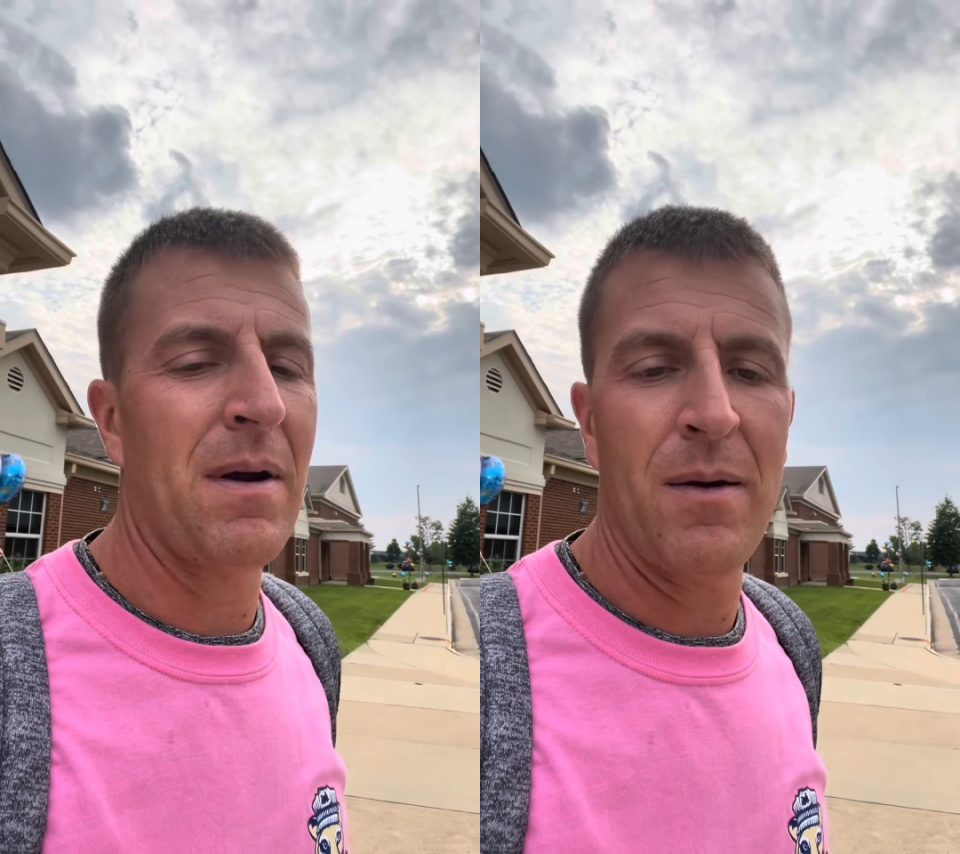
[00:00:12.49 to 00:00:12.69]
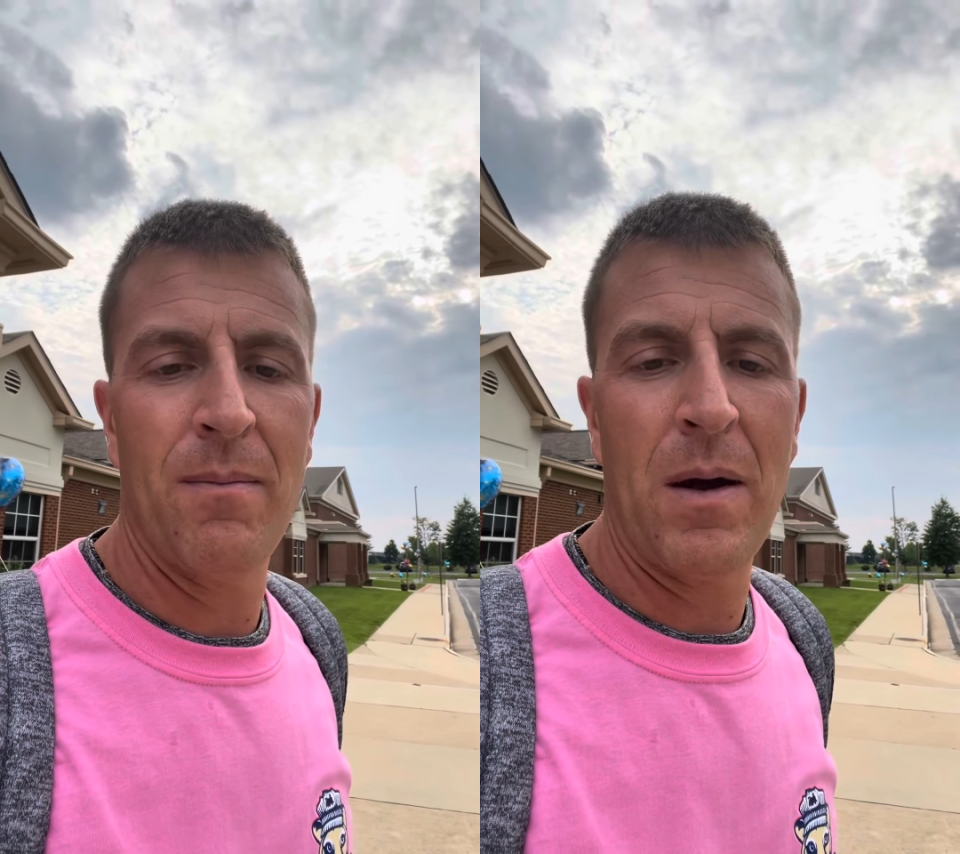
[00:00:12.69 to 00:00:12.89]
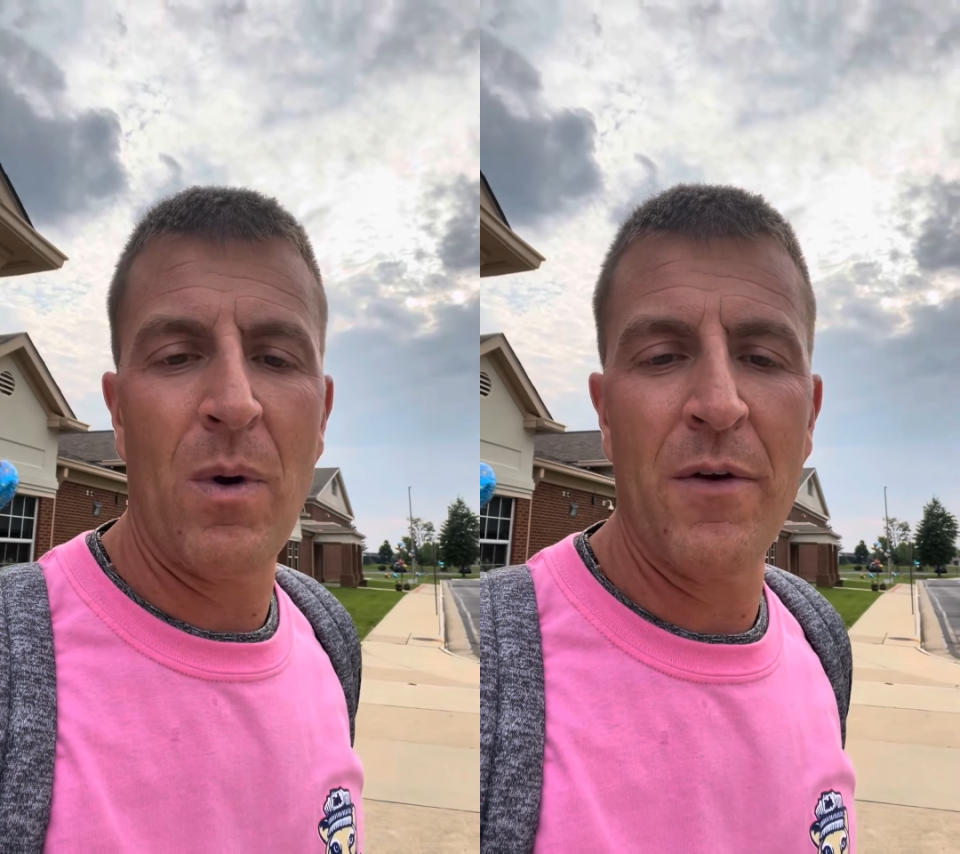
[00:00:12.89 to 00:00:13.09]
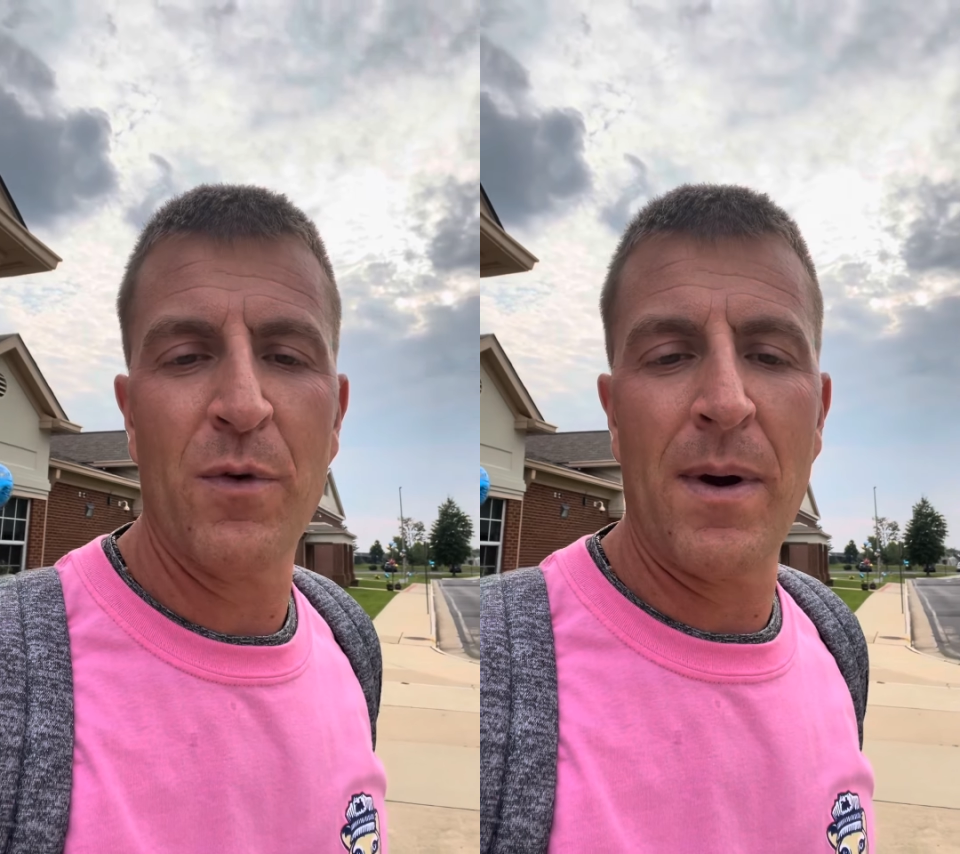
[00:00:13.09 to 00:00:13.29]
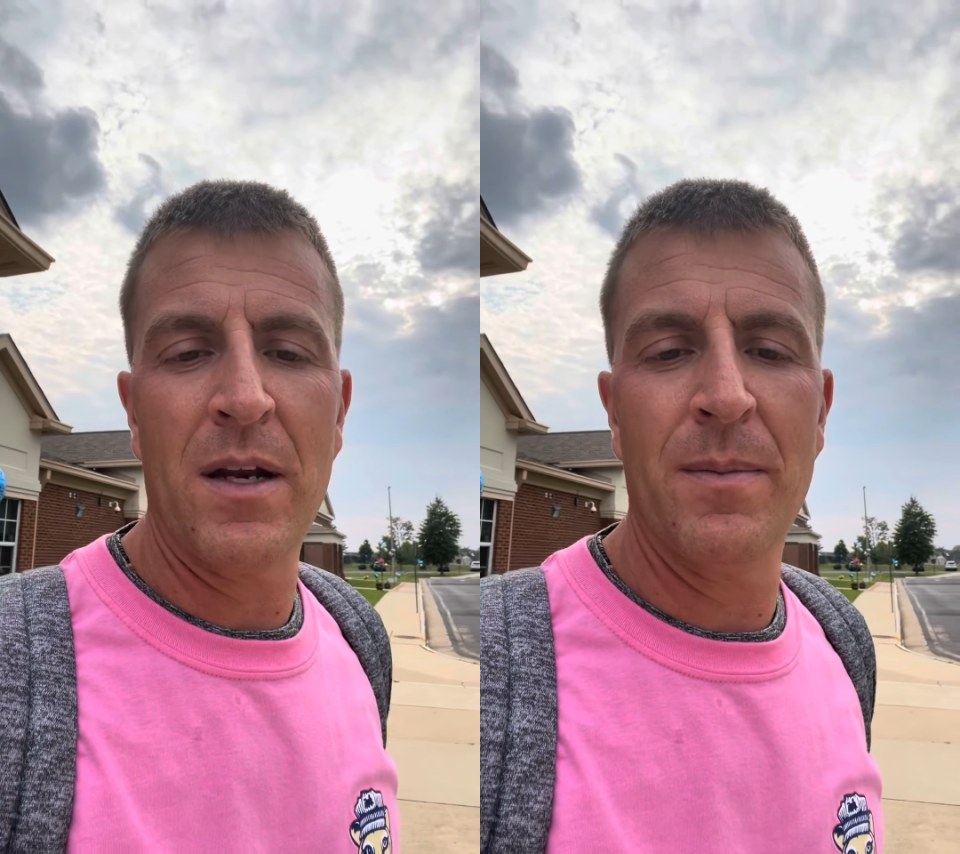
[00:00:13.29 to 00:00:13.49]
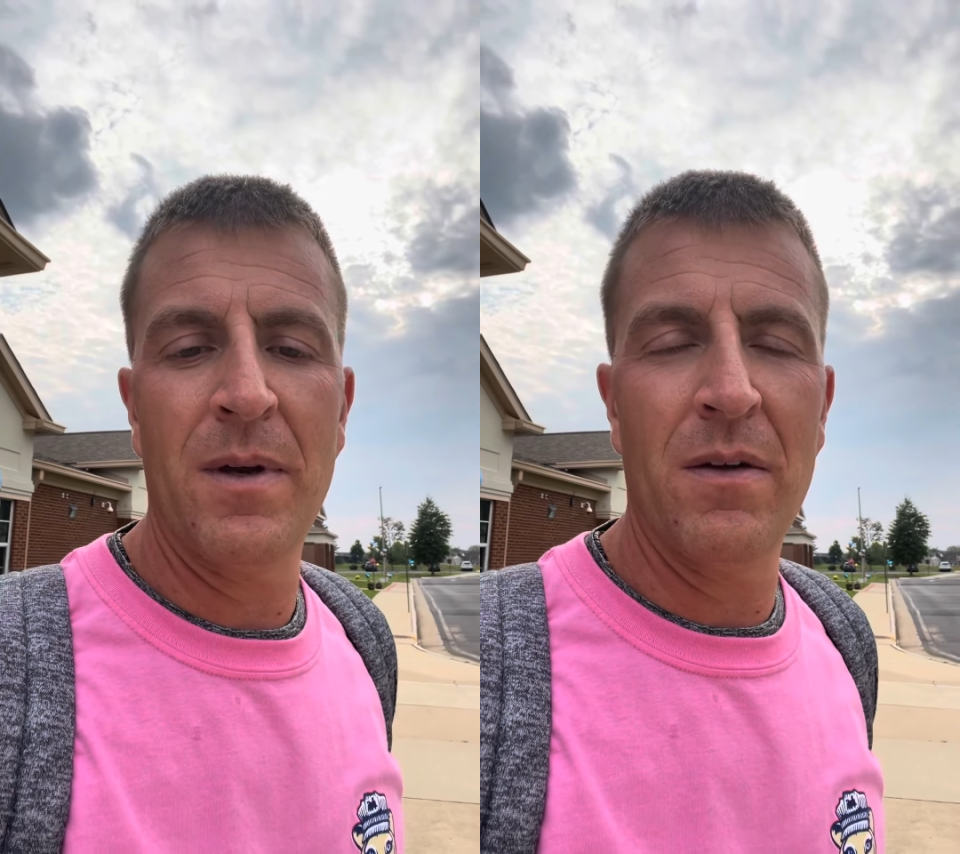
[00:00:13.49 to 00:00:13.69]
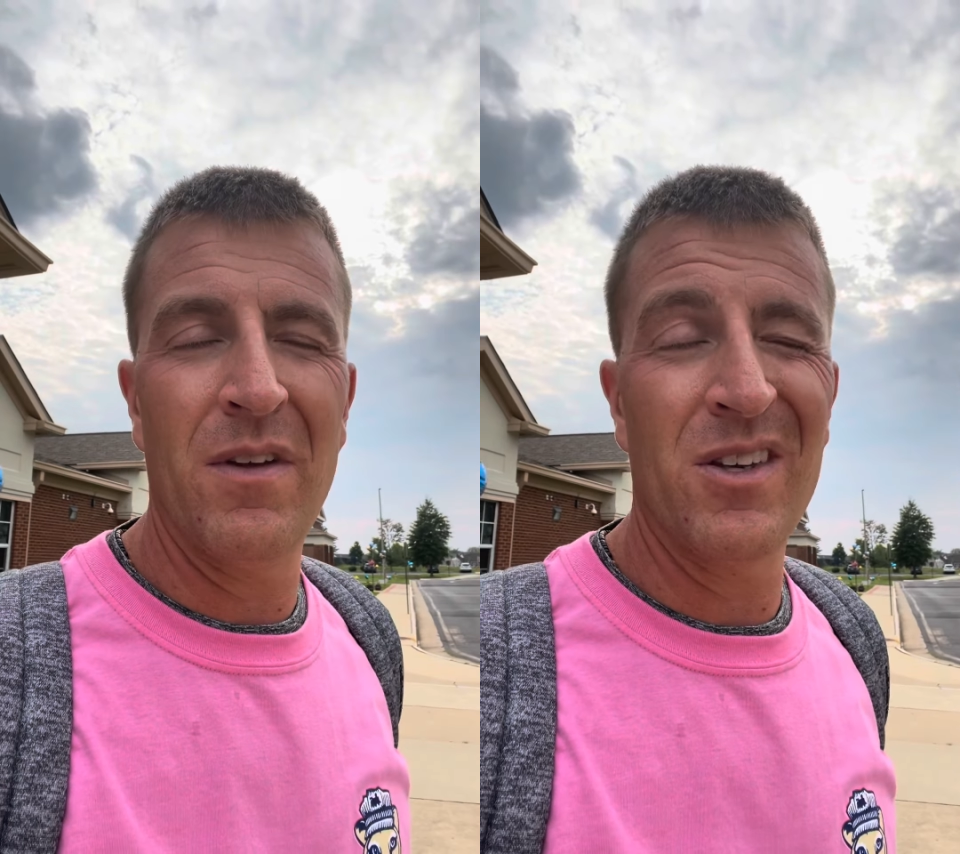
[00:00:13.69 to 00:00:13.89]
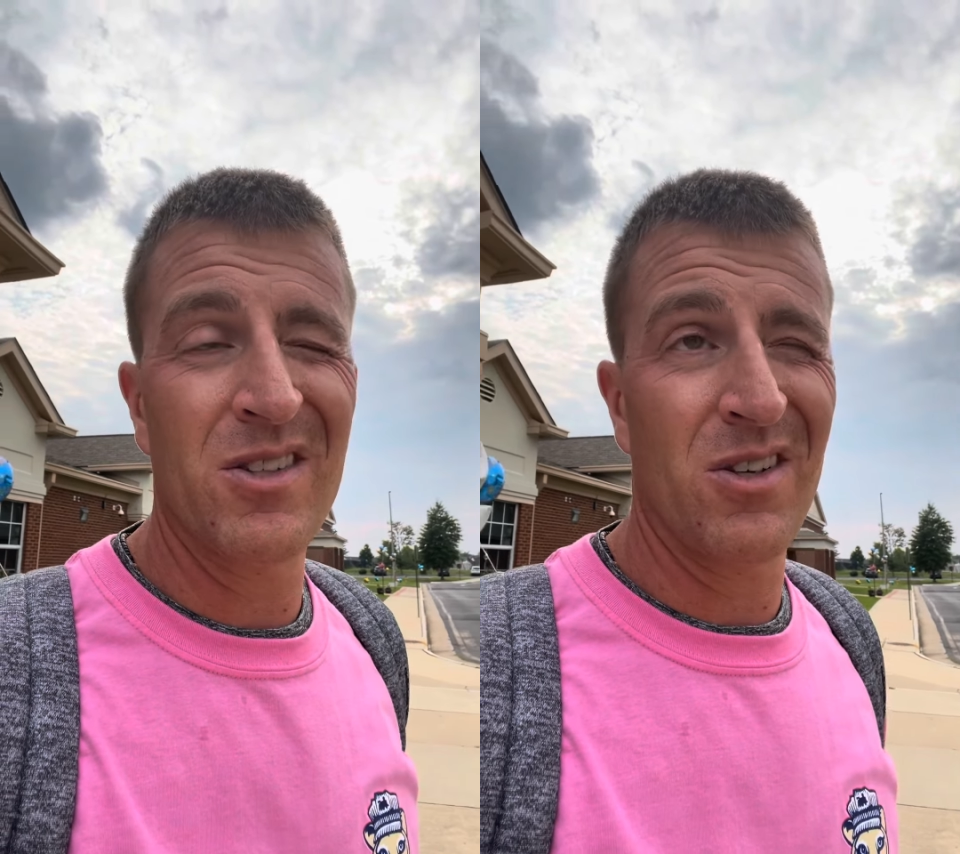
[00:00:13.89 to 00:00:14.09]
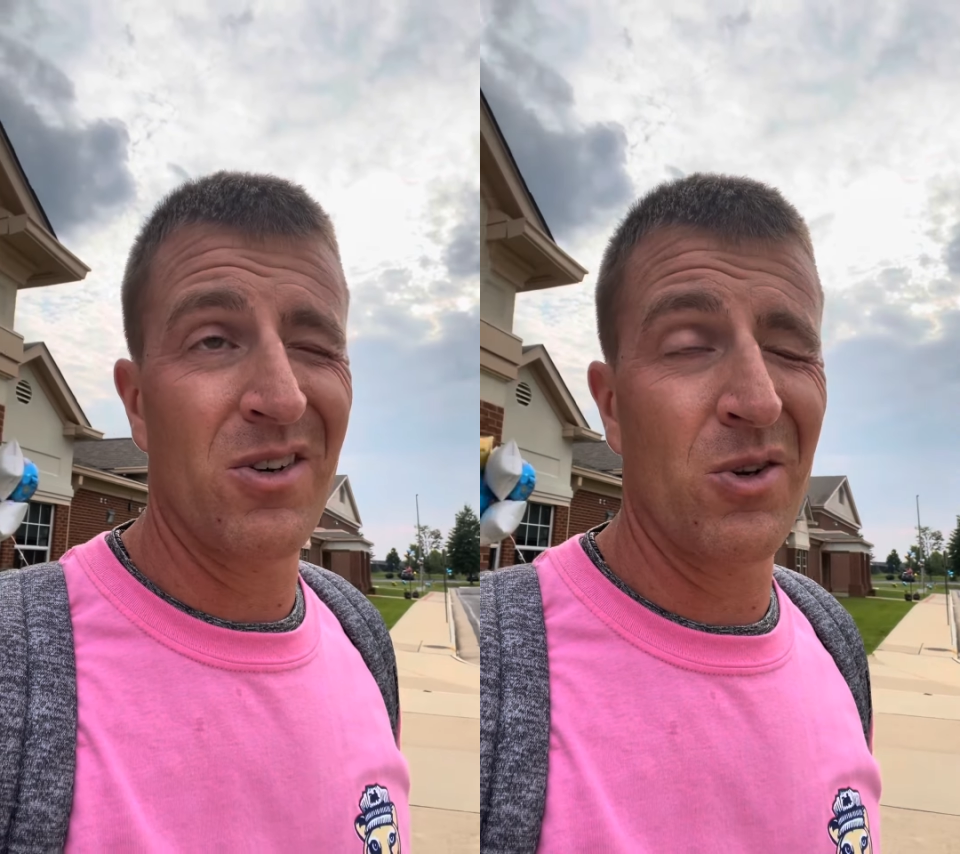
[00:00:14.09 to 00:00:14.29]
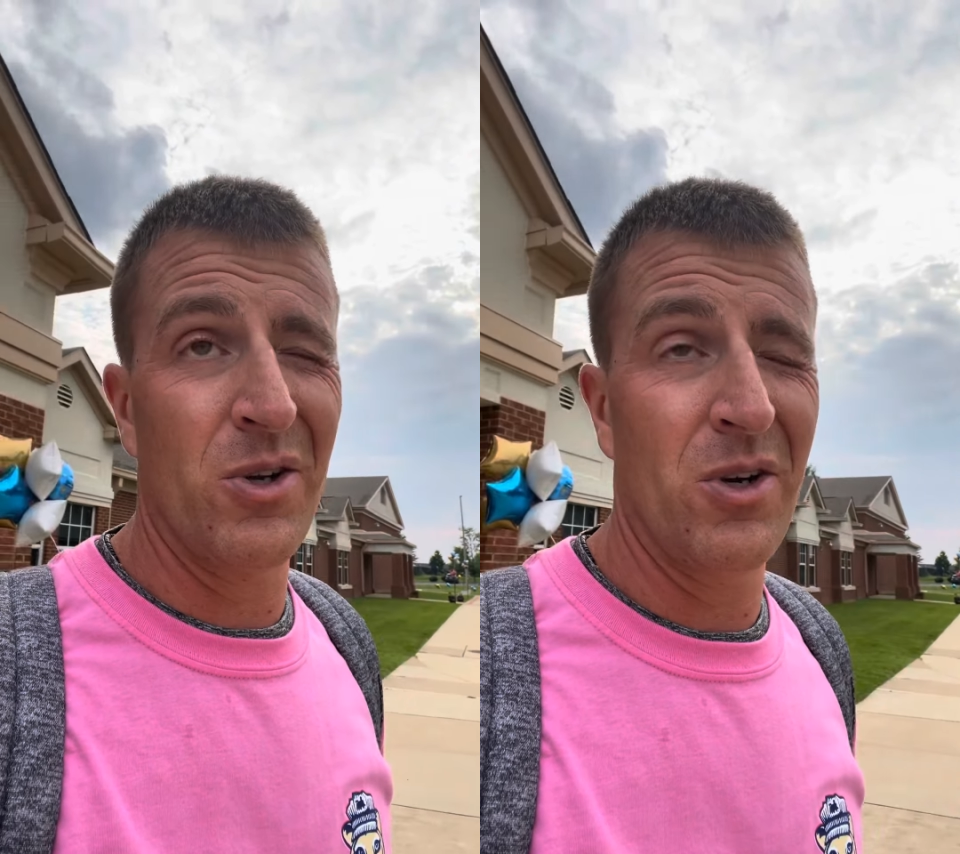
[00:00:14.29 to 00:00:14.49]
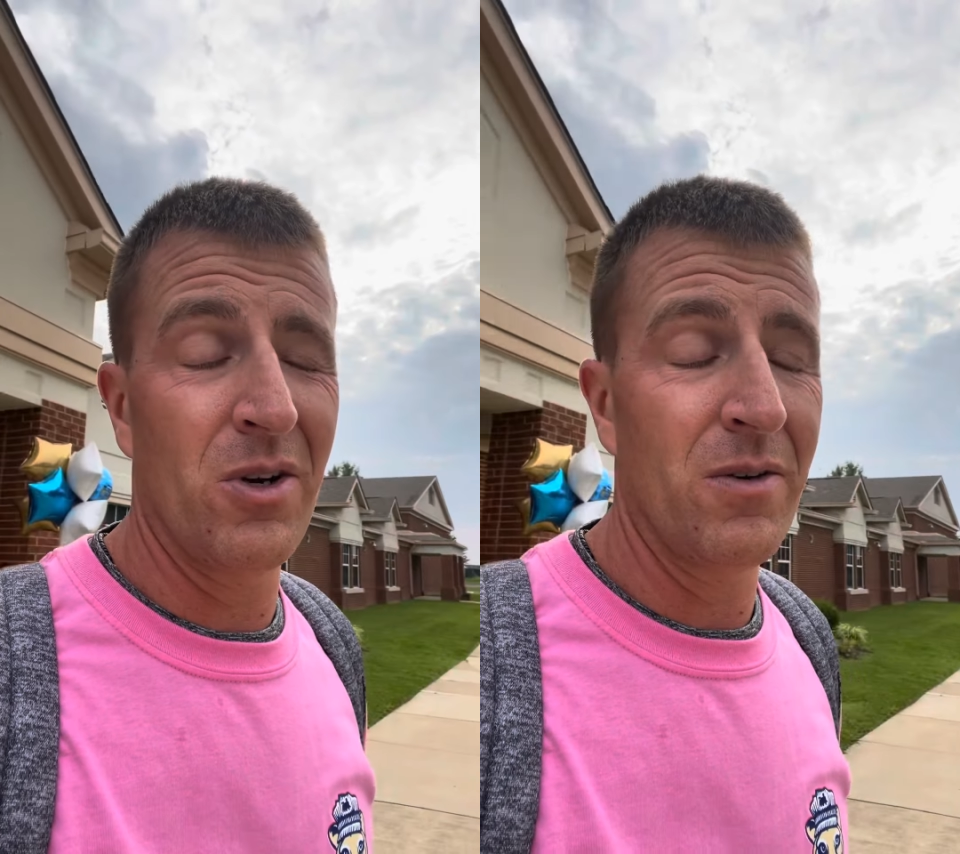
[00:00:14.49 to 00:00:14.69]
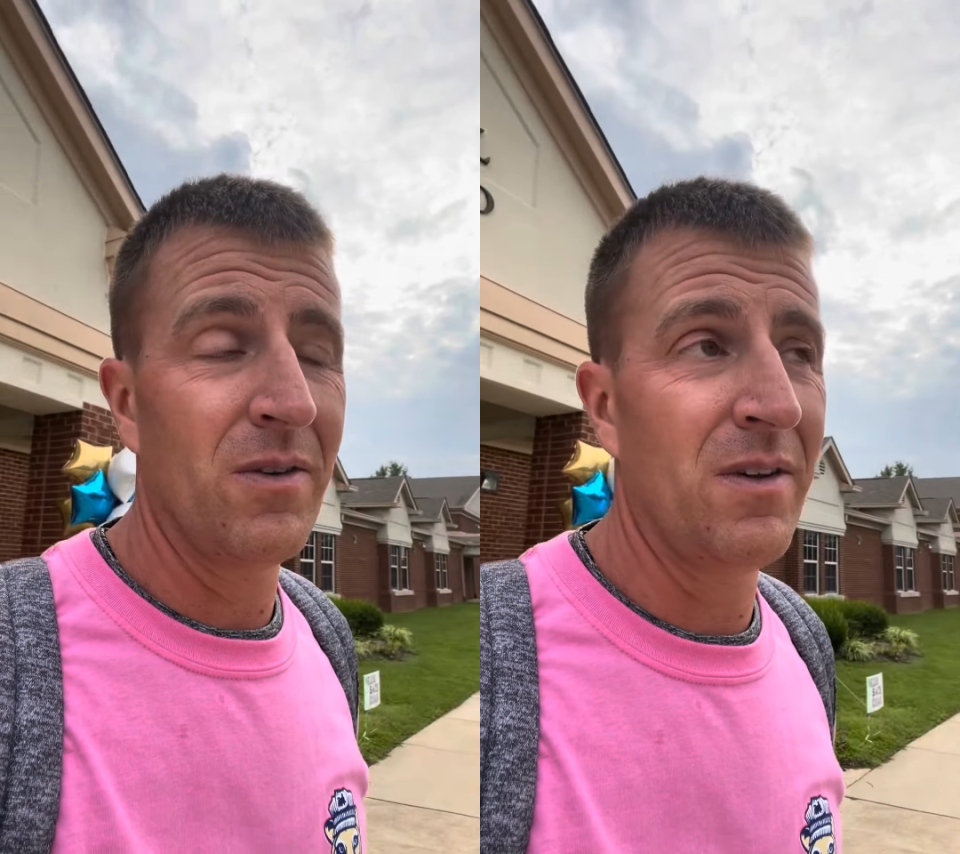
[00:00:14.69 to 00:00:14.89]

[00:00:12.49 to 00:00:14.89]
My wife reminded me of this earlier,